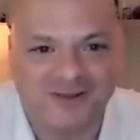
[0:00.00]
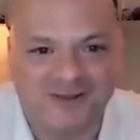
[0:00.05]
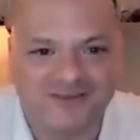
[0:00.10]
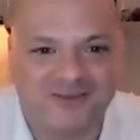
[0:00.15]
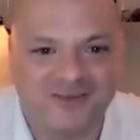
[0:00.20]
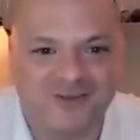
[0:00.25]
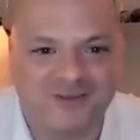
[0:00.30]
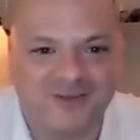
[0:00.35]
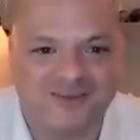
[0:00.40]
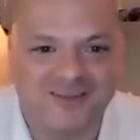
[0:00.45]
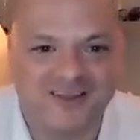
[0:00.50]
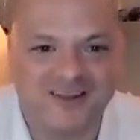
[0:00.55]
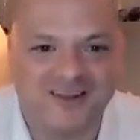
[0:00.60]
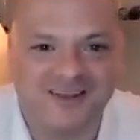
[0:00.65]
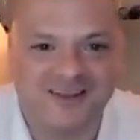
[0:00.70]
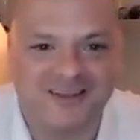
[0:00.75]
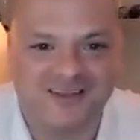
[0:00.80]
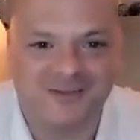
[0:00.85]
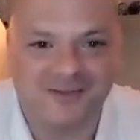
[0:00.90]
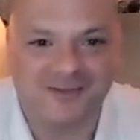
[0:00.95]
It's so
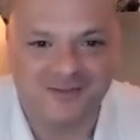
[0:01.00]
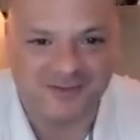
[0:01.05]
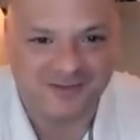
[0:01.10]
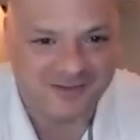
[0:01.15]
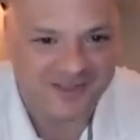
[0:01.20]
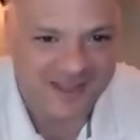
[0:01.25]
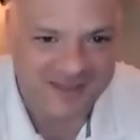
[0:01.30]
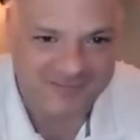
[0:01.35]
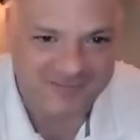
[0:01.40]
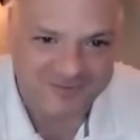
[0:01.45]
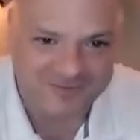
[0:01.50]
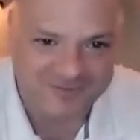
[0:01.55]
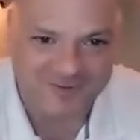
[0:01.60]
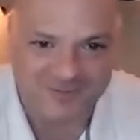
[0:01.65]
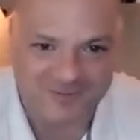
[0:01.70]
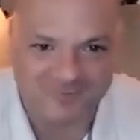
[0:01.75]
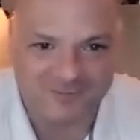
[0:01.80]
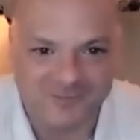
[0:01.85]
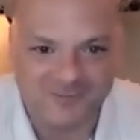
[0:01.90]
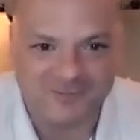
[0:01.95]
exciting to have this
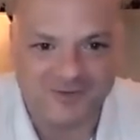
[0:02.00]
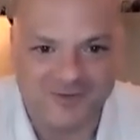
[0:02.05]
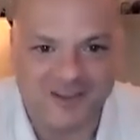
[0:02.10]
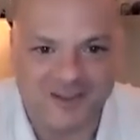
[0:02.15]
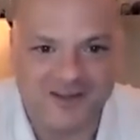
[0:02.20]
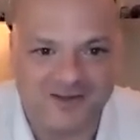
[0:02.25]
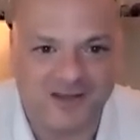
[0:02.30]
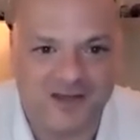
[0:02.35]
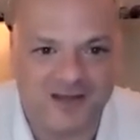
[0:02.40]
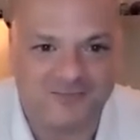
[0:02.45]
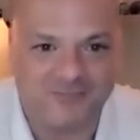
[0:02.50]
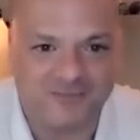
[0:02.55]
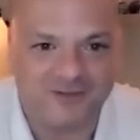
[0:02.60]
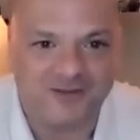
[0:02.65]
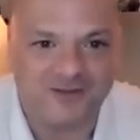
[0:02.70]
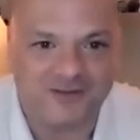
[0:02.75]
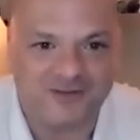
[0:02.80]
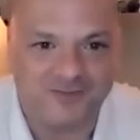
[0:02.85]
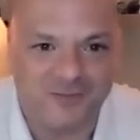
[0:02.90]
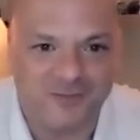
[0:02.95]
interview today, to offer
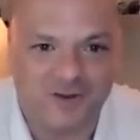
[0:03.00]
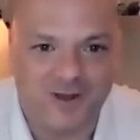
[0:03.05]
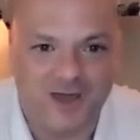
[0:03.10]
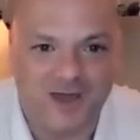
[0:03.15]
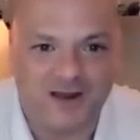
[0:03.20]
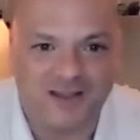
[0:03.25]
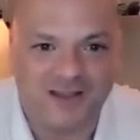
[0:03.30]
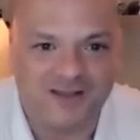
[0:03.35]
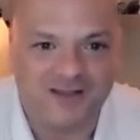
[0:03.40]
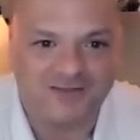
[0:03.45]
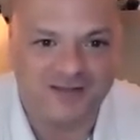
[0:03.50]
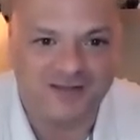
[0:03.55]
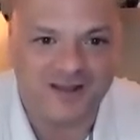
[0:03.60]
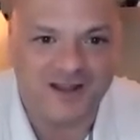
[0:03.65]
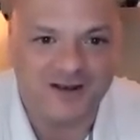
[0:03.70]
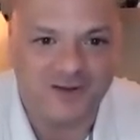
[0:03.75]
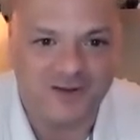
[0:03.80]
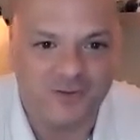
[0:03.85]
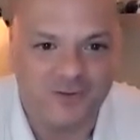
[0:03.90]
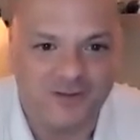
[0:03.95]
this to our audience. And
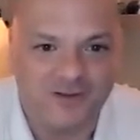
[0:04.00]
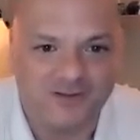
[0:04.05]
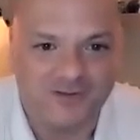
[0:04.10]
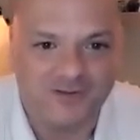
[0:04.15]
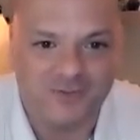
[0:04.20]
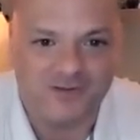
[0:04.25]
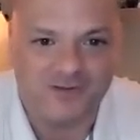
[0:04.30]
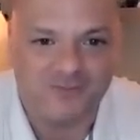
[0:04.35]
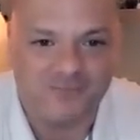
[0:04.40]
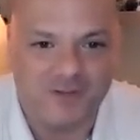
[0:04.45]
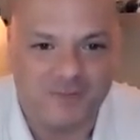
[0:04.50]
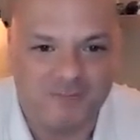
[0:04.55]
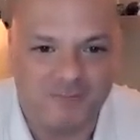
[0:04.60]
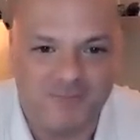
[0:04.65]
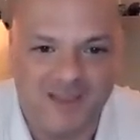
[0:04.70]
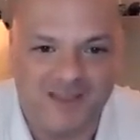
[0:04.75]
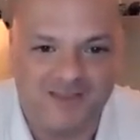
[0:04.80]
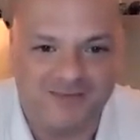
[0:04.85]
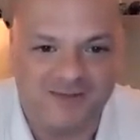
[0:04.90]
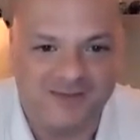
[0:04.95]
I know that you have
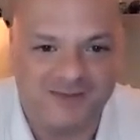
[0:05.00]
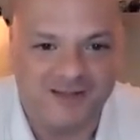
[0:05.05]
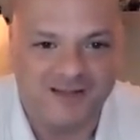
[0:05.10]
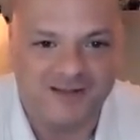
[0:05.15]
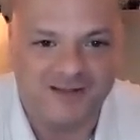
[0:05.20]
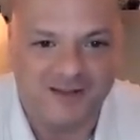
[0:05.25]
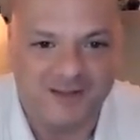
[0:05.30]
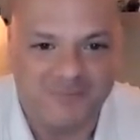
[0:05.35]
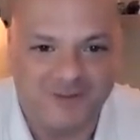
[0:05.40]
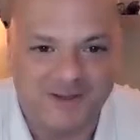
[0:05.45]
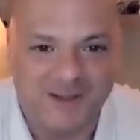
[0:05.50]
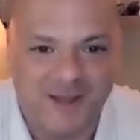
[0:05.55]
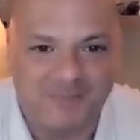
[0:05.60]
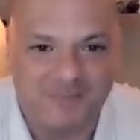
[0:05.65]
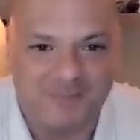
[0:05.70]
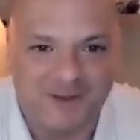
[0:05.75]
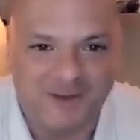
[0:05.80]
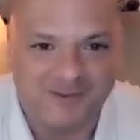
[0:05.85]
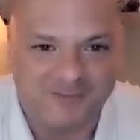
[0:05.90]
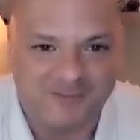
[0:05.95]
amazing things coming up
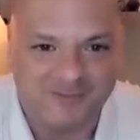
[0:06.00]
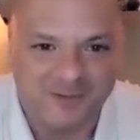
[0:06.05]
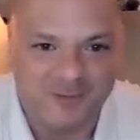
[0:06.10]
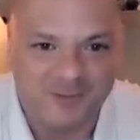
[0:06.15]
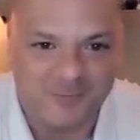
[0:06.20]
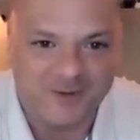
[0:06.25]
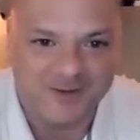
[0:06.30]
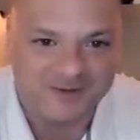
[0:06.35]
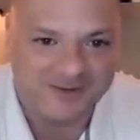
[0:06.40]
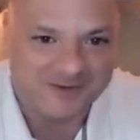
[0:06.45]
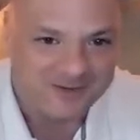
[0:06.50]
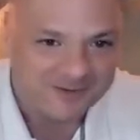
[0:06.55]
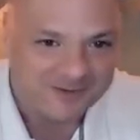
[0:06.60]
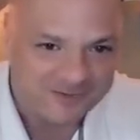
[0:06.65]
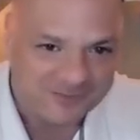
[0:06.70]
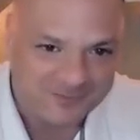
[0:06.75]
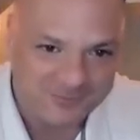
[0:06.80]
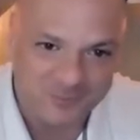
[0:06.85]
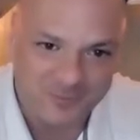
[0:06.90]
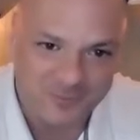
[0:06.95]
and continuing
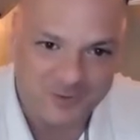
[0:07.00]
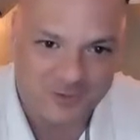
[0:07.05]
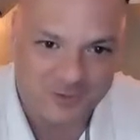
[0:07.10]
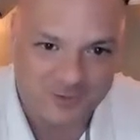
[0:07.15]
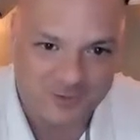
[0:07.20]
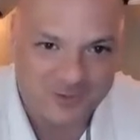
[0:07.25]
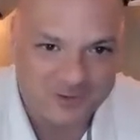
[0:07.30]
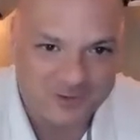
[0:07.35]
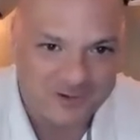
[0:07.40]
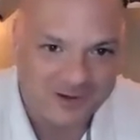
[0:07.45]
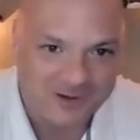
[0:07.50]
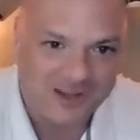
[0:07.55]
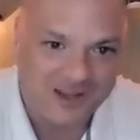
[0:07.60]
to occur.